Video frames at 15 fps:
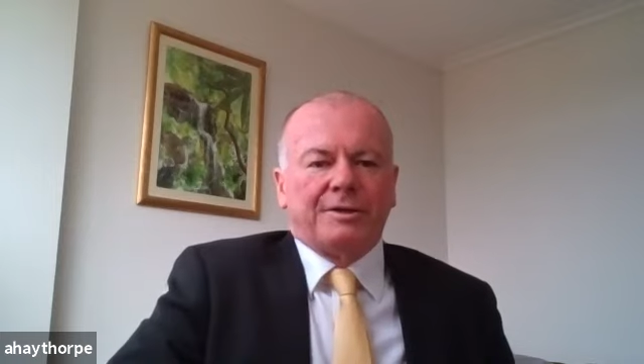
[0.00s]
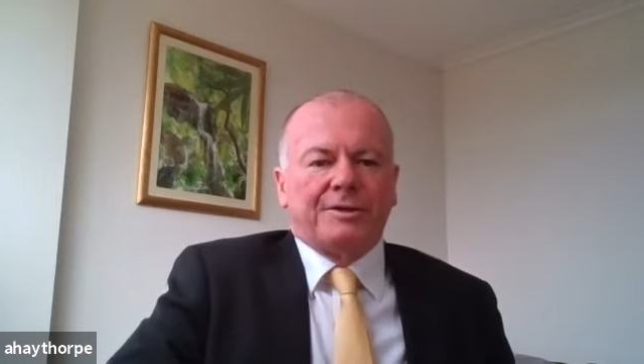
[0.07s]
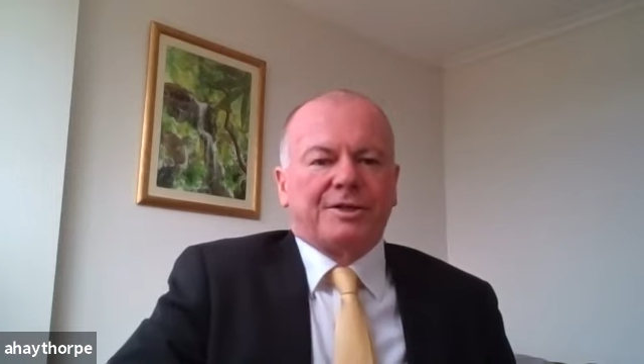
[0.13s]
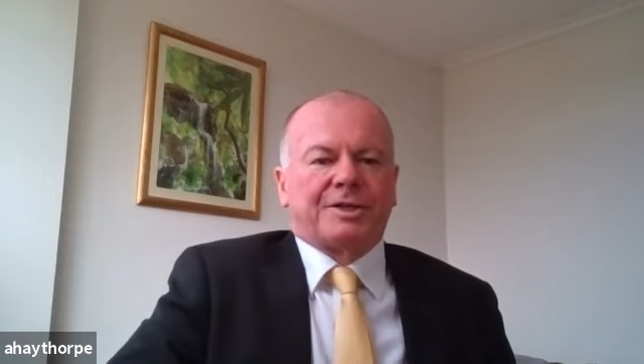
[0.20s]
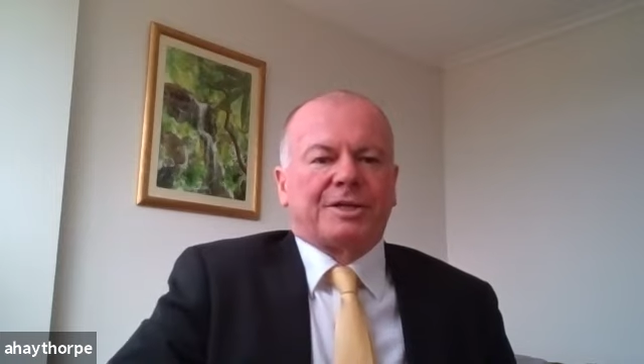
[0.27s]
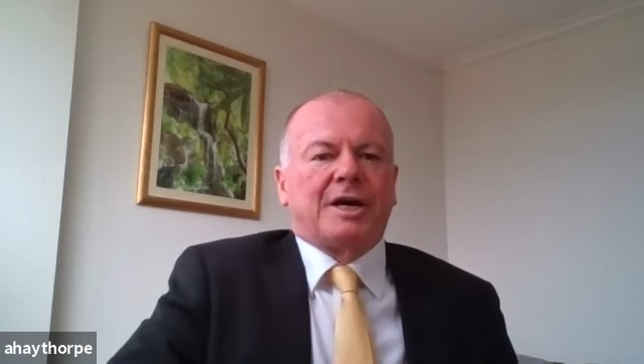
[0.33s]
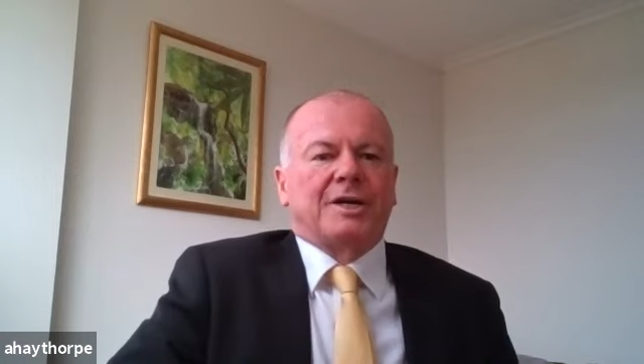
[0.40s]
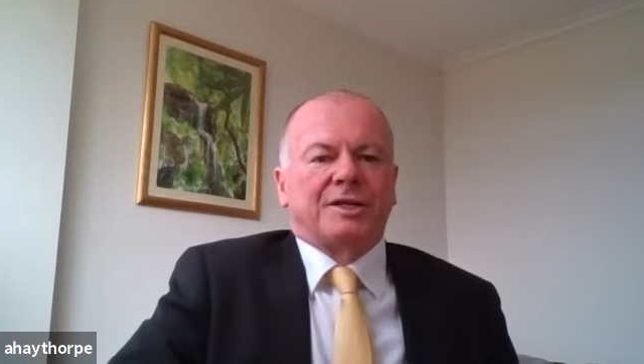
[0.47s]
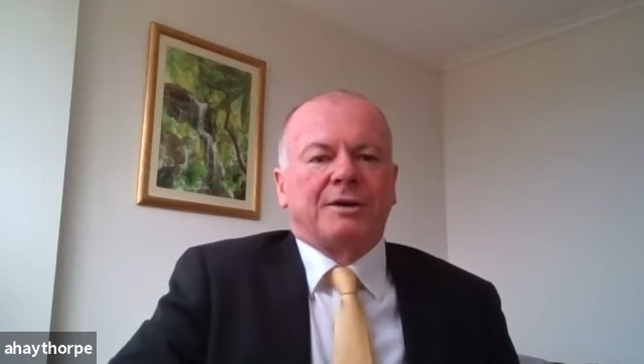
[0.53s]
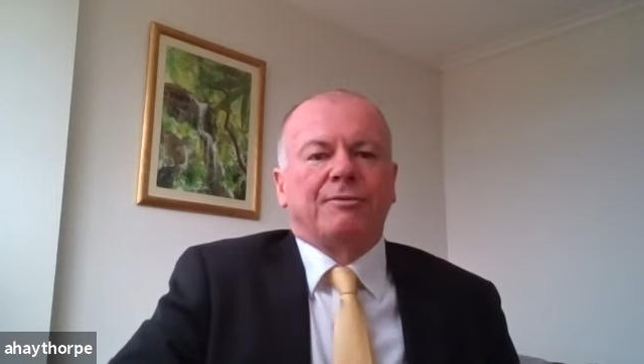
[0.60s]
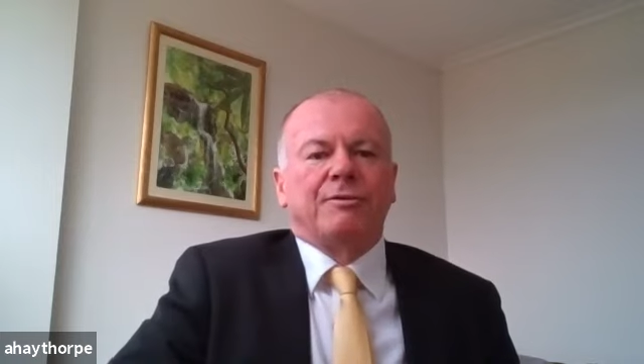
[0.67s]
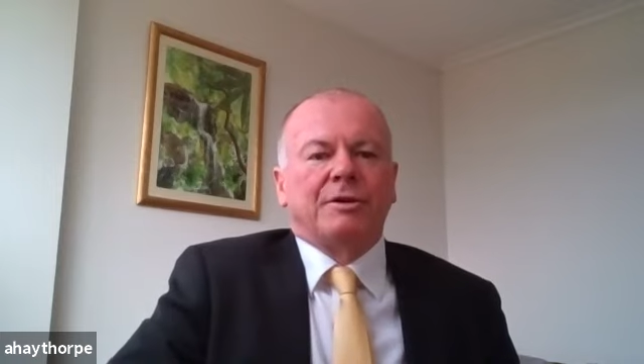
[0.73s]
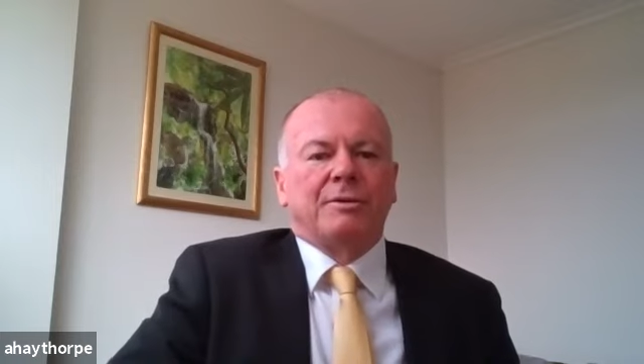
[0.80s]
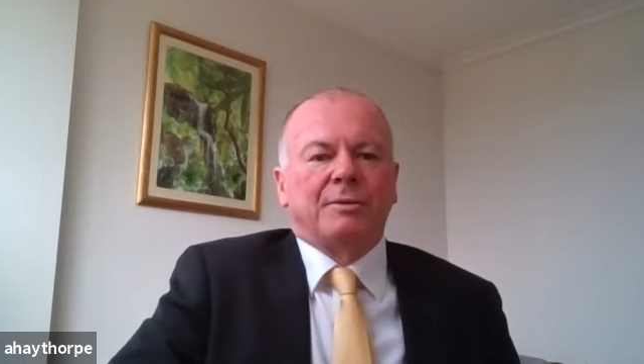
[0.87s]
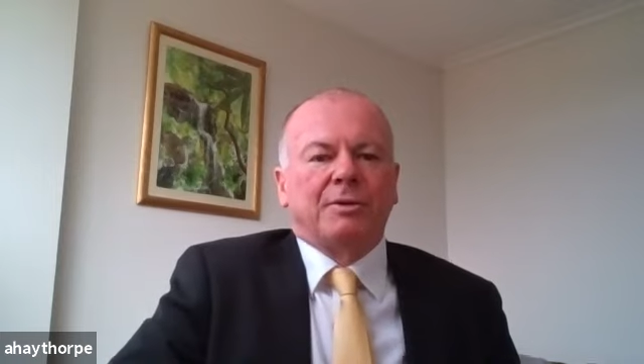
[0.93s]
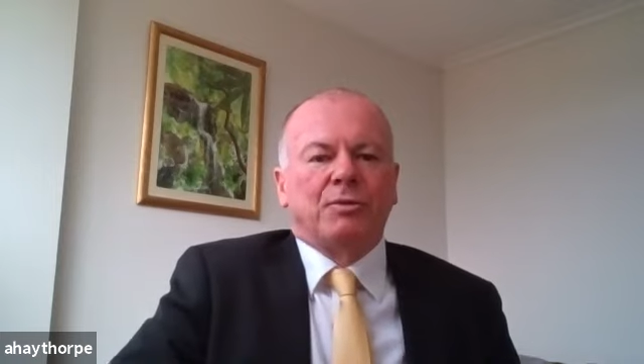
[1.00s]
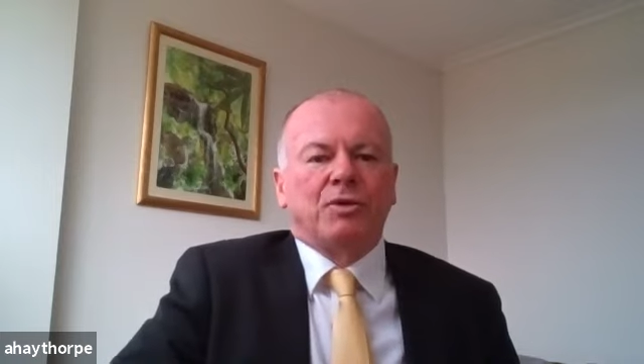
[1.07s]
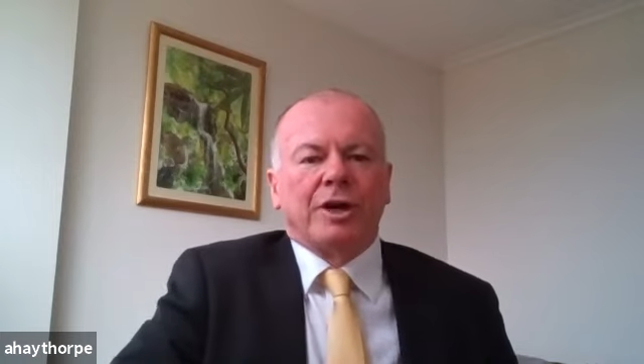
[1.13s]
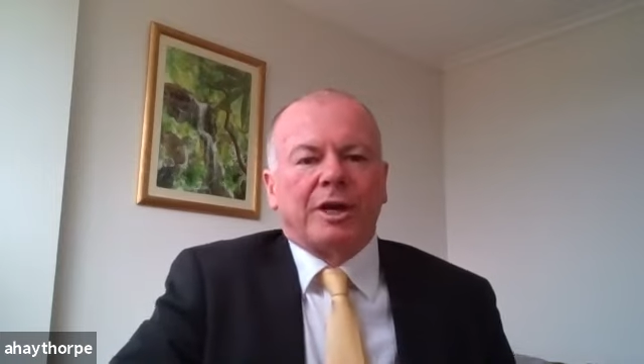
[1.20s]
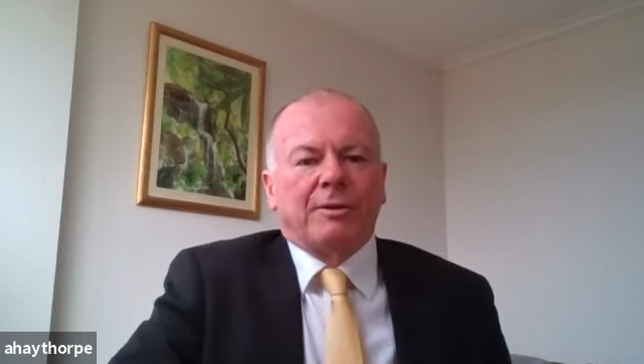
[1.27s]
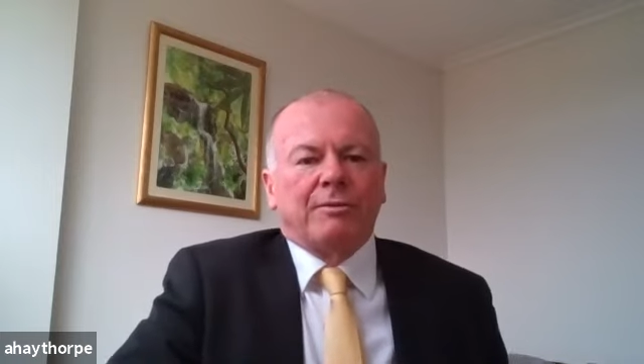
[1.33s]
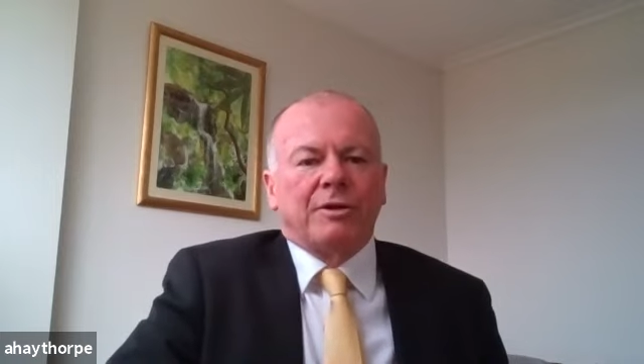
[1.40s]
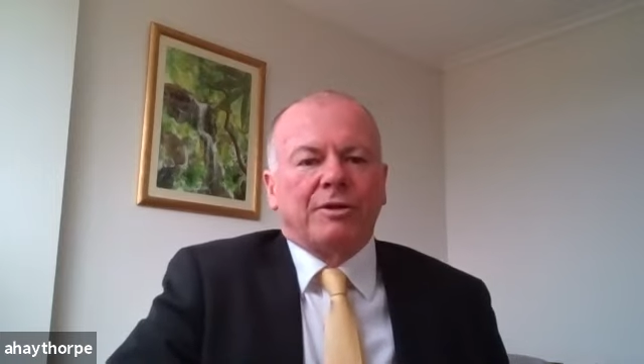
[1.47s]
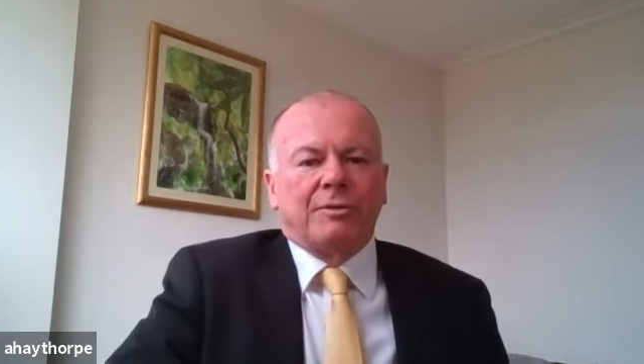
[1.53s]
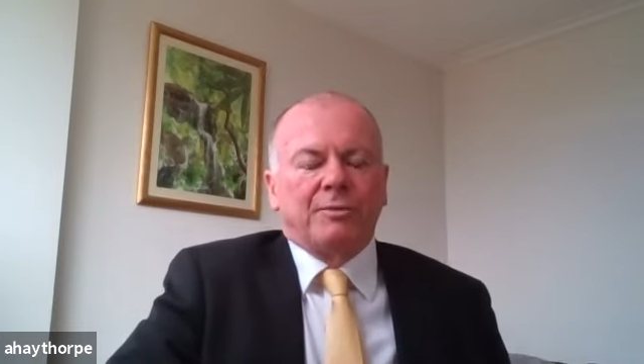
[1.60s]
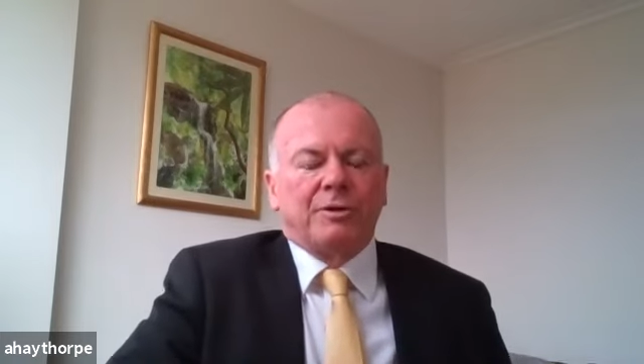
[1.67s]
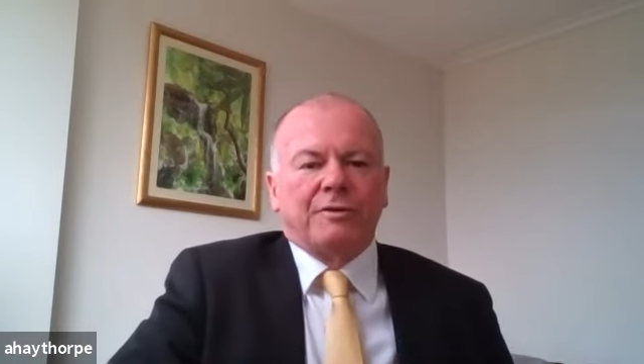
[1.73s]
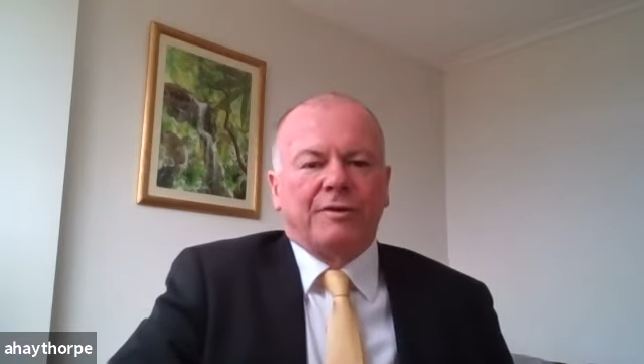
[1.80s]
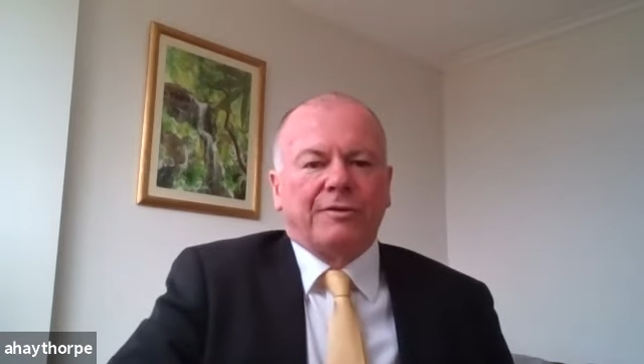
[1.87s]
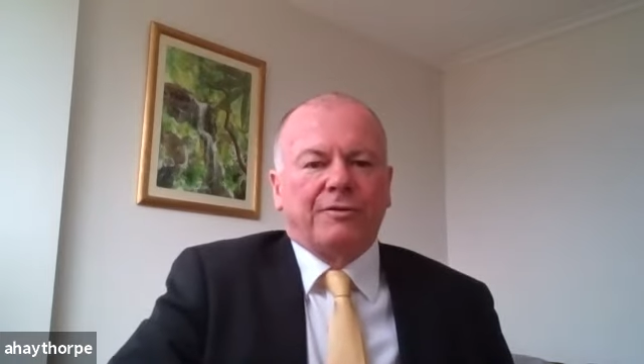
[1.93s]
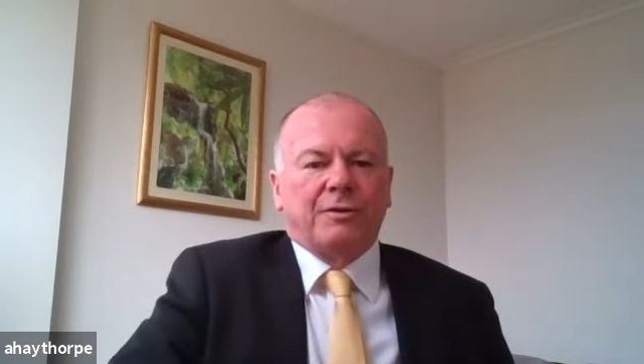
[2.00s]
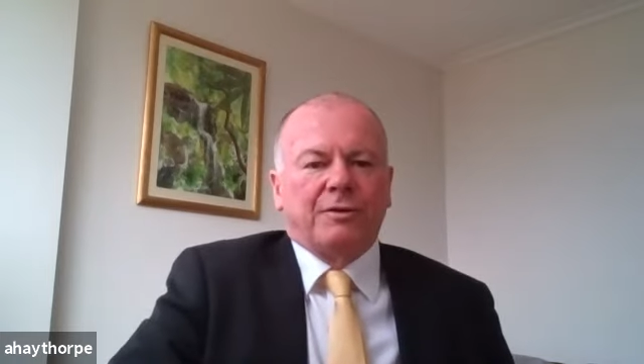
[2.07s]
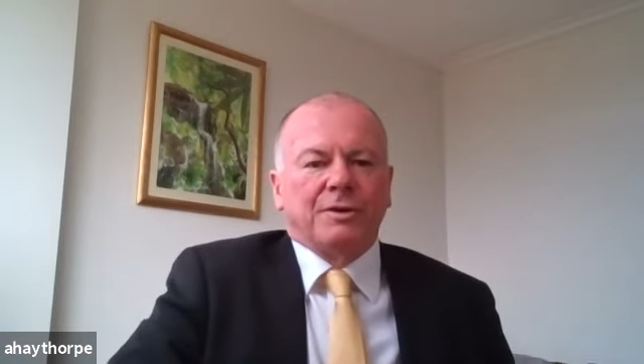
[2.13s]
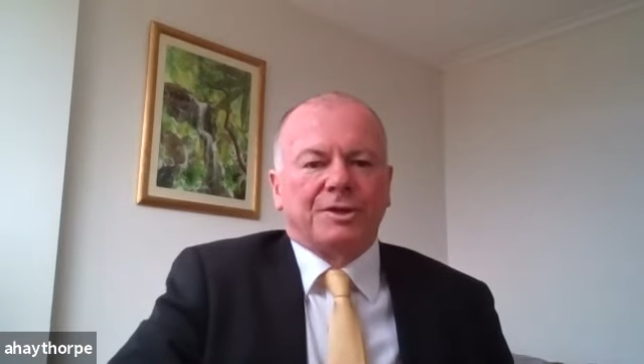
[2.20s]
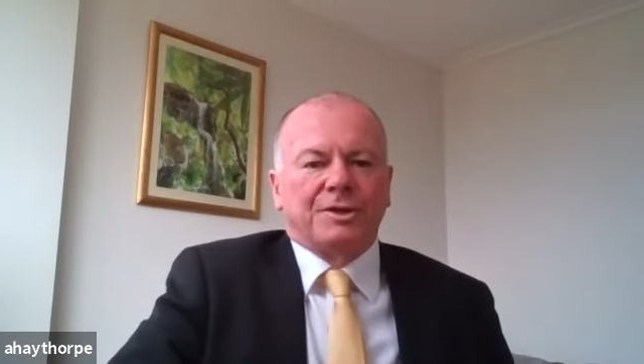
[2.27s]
discussing with them and working with them moving forward,